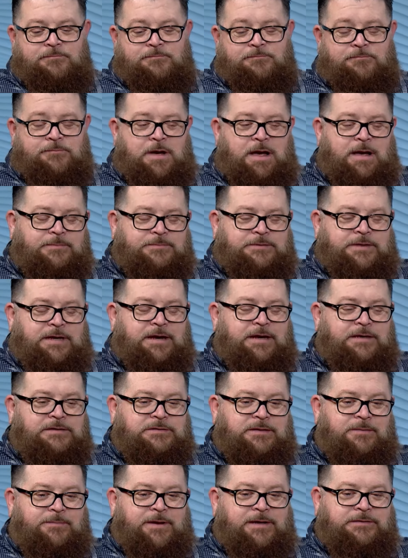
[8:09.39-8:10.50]
mom's side
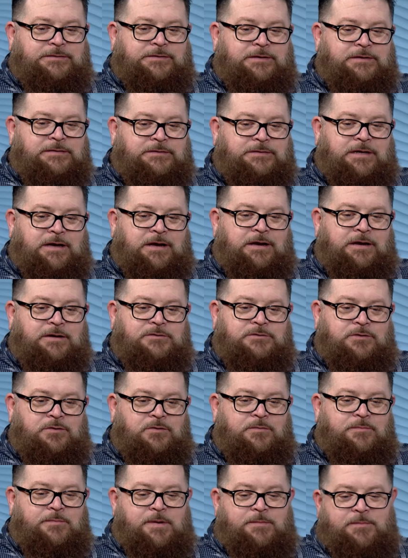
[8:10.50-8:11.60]
is the Mexican side,
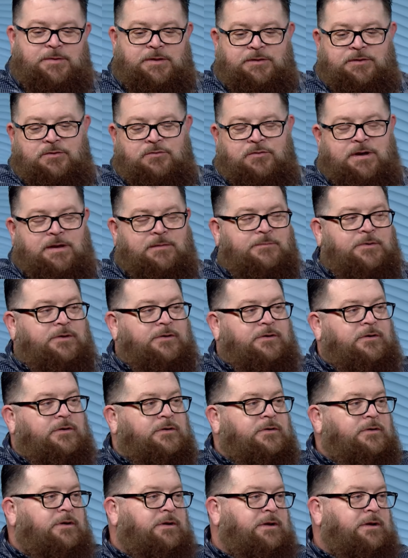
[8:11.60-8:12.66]
so my mother, grandmother,